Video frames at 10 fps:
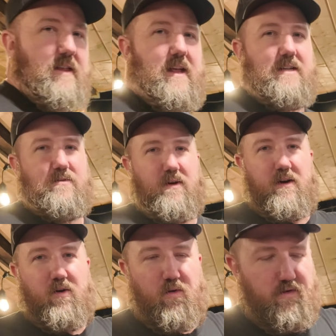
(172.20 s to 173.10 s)
And that's
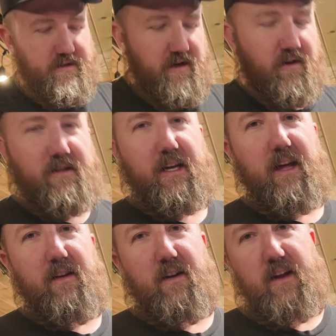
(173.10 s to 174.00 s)
what holds it all
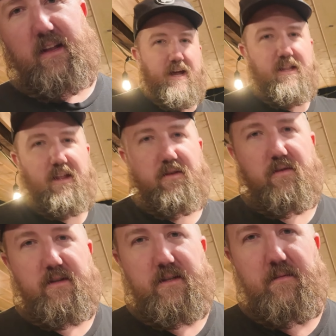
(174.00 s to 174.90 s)
together. And they
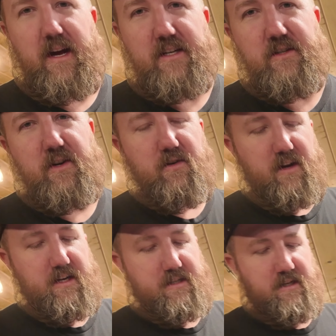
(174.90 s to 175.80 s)
threw in some extra
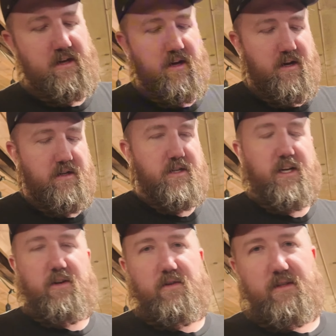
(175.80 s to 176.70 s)
grease
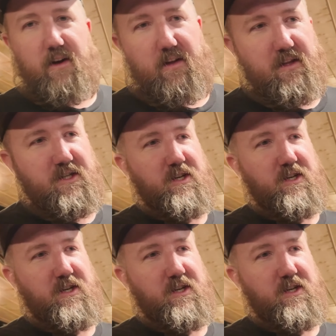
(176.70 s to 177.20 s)
to use on the